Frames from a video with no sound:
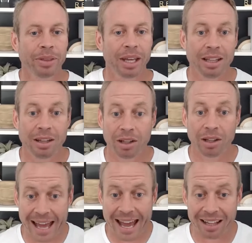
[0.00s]
And
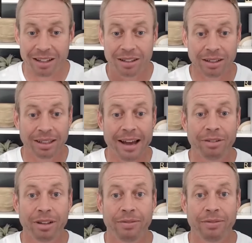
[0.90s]
the
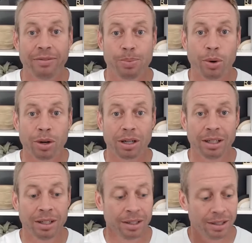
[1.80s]
level of
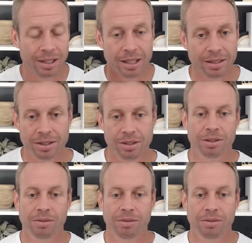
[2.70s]
sport is,